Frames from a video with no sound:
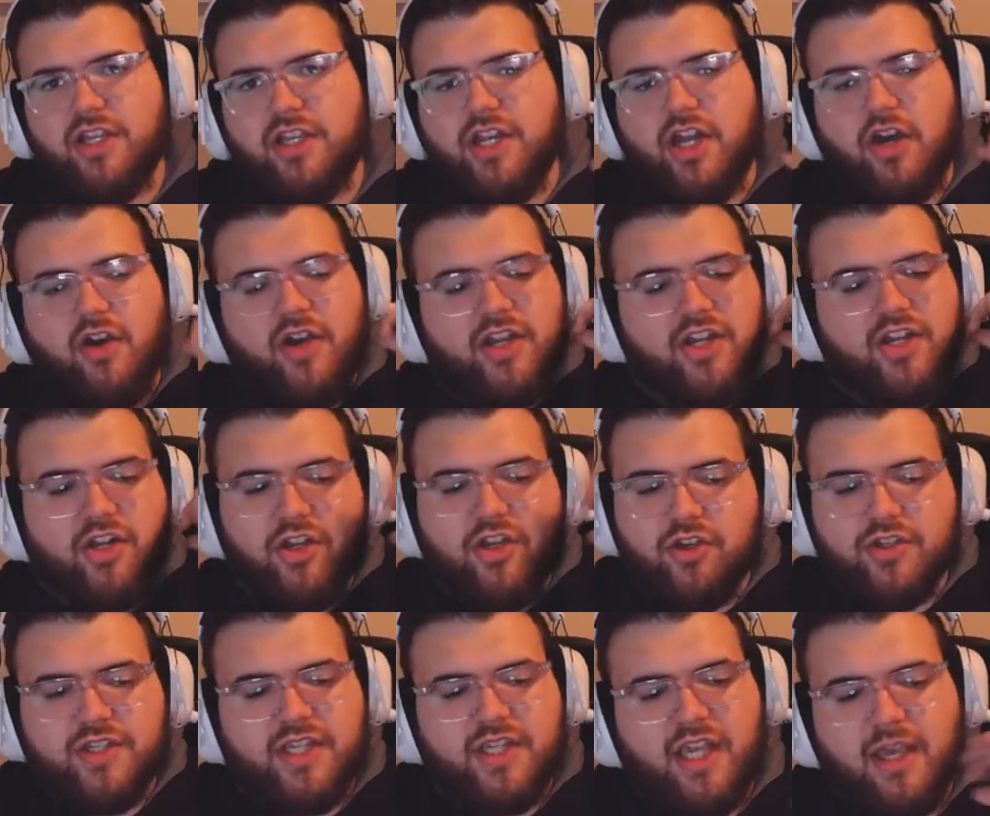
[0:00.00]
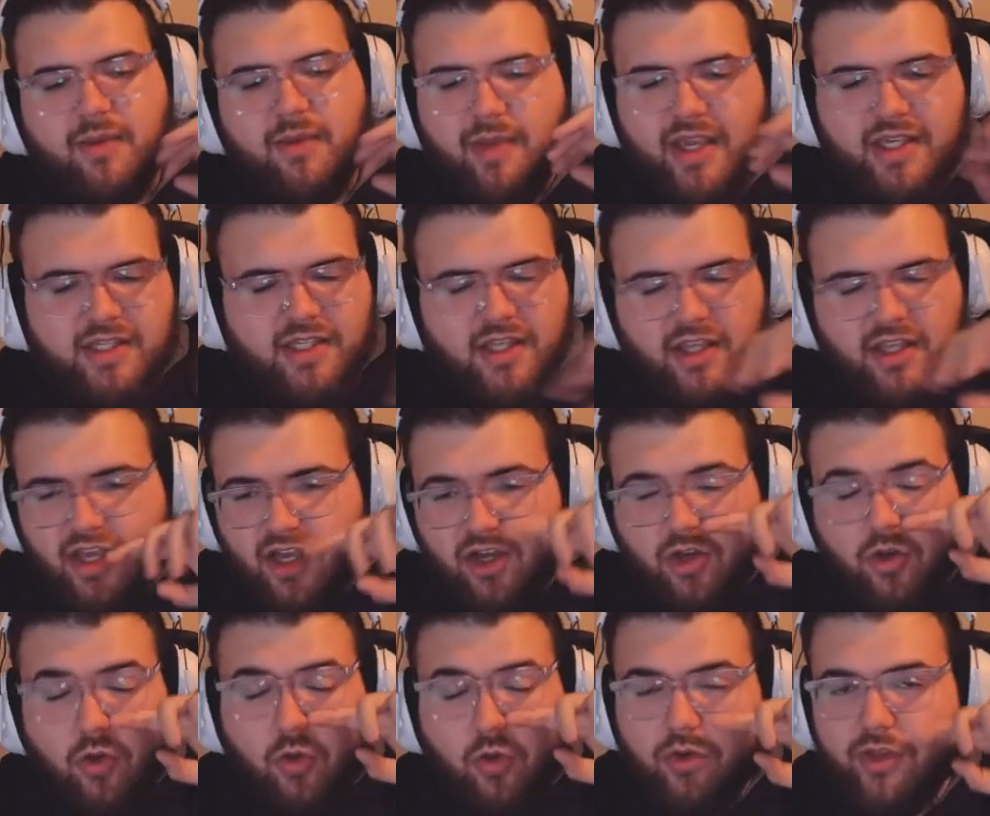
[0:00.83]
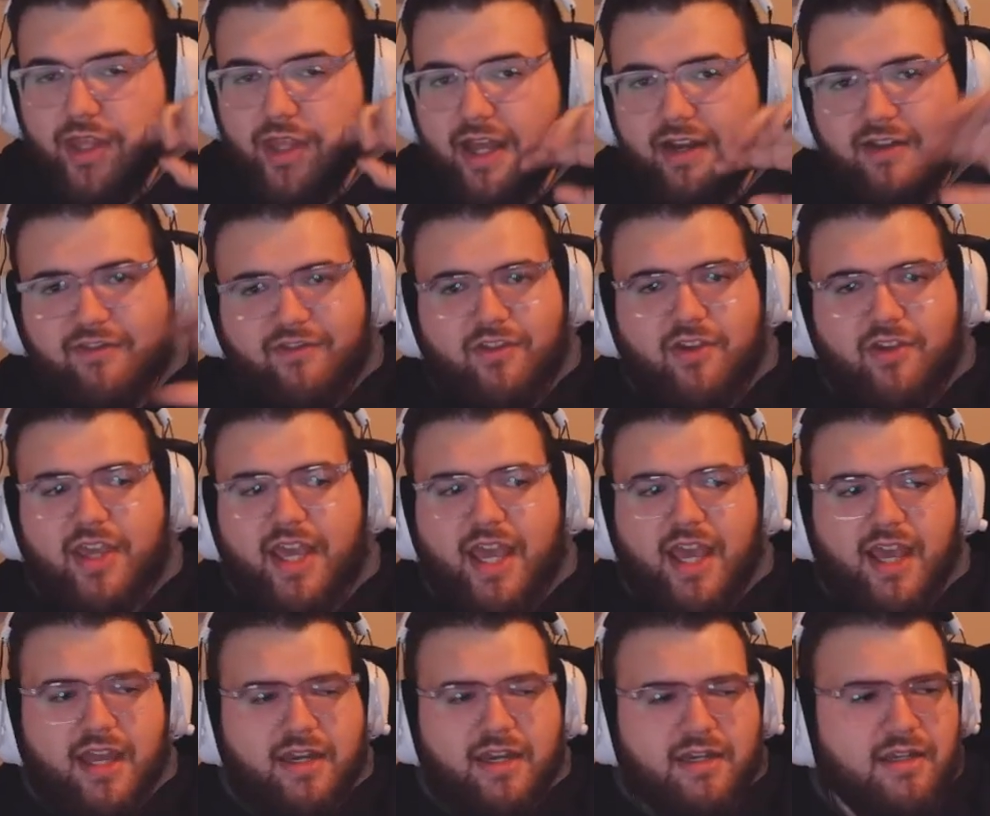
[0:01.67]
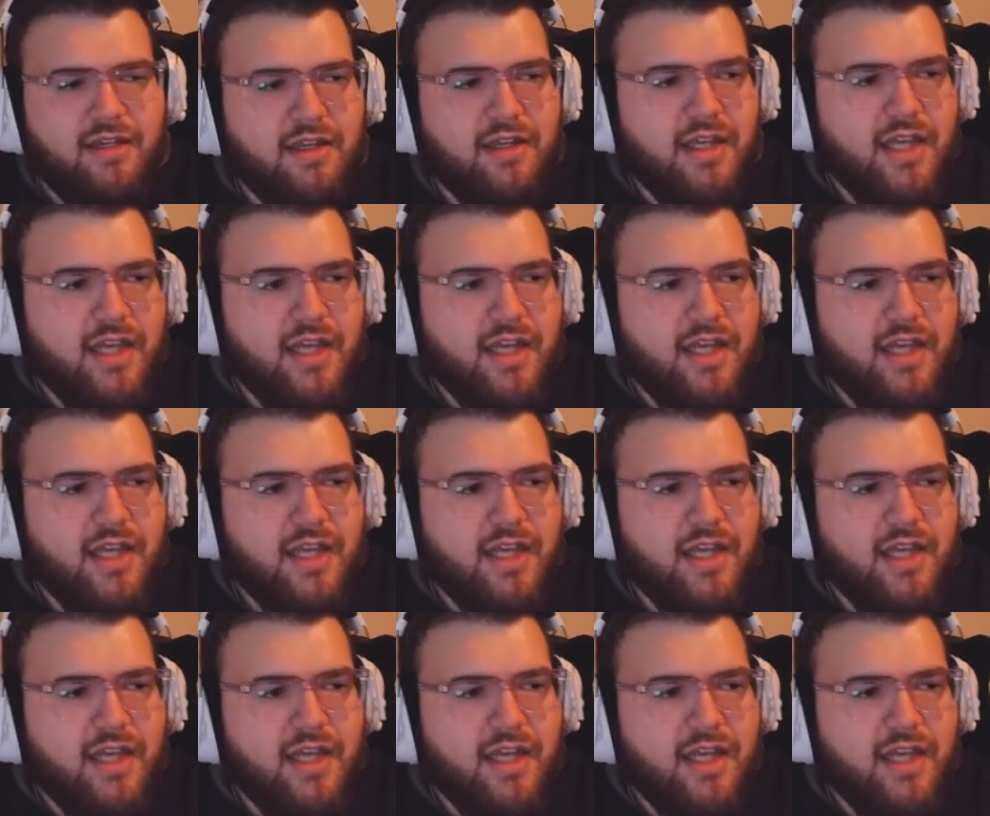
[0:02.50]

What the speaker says: and you're using it basically on cooldown if you can.